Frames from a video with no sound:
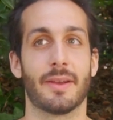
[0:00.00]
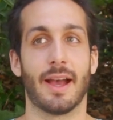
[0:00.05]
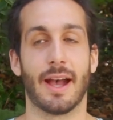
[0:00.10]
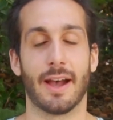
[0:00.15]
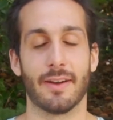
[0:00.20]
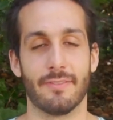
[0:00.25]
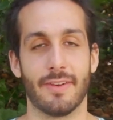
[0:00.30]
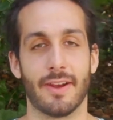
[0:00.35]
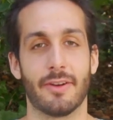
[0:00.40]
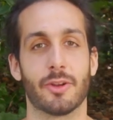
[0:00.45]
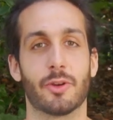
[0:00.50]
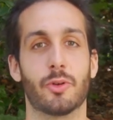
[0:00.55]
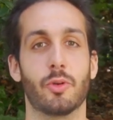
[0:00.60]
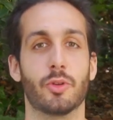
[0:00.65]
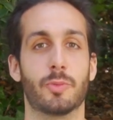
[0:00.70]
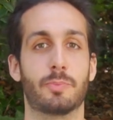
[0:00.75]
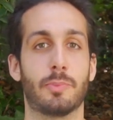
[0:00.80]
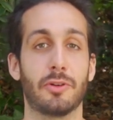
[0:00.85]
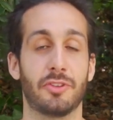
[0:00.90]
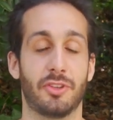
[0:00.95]
a very
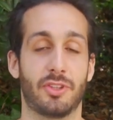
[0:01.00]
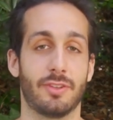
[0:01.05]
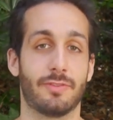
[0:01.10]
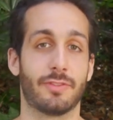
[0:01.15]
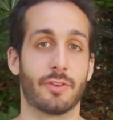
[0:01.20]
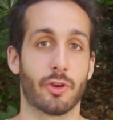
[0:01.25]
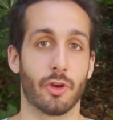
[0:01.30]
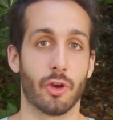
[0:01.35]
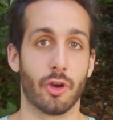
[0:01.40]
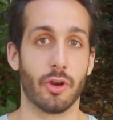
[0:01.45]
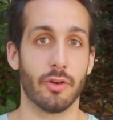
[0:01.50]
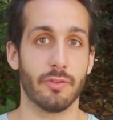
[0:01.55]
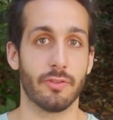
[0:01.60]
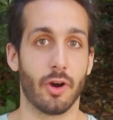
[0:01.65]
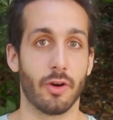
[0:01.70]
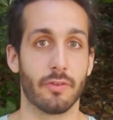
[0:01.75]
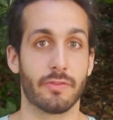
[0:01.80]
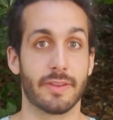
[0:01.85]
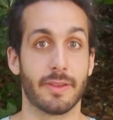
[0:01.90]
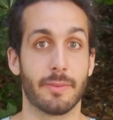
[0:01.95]
good positive curve
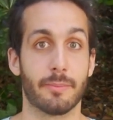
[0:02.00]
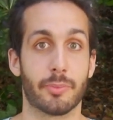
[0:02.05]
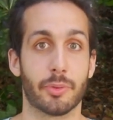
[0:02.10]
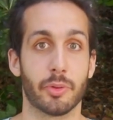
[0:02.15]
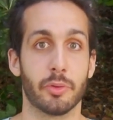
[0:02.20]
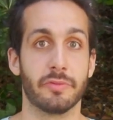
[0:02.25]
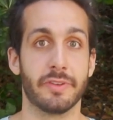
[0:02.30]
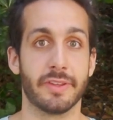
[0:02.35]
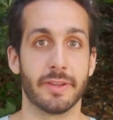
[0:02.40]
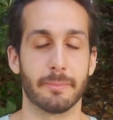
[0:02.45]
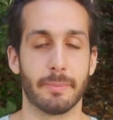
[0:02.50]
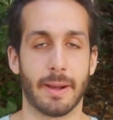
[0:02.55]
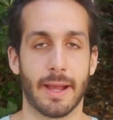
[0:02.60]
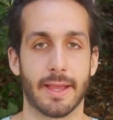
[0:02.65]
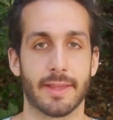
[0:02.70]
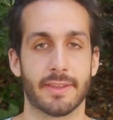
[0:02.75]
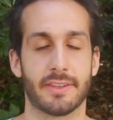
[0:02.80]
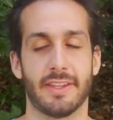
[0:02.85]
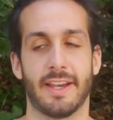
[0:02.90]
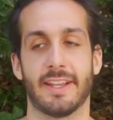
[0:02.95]
of improving
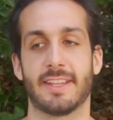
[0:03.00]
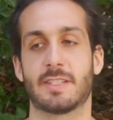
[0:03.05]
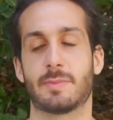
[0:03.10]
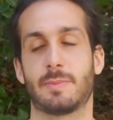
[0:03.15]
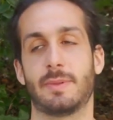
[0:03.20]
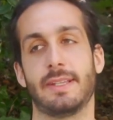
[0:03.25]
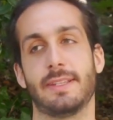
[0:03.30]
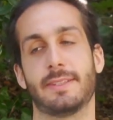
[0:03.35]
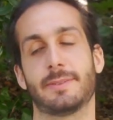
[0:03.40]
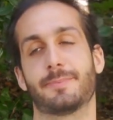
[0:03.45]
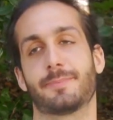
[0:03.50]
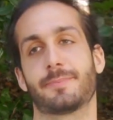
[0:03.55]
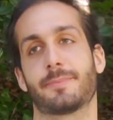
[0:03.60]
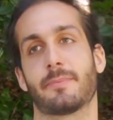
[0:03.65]
my side split.